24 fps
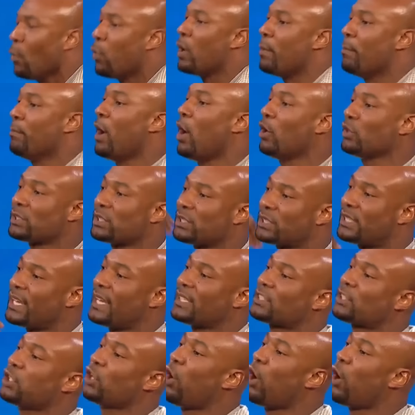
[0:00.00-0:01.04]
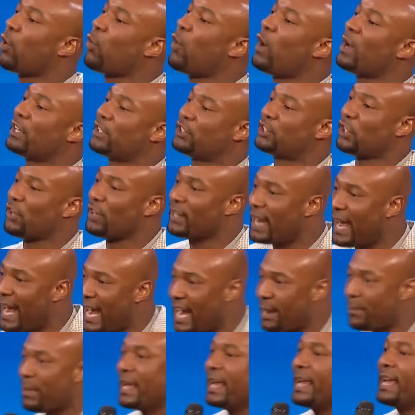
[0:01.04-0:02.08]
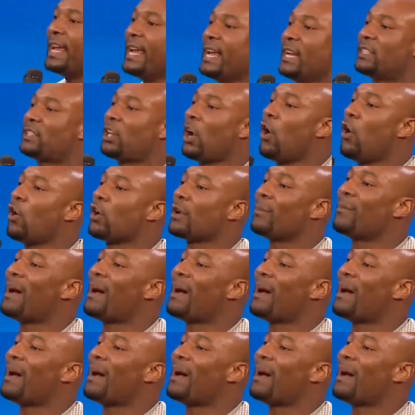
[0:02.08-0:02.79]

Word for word: When Moses says, Lord, what is your name? He told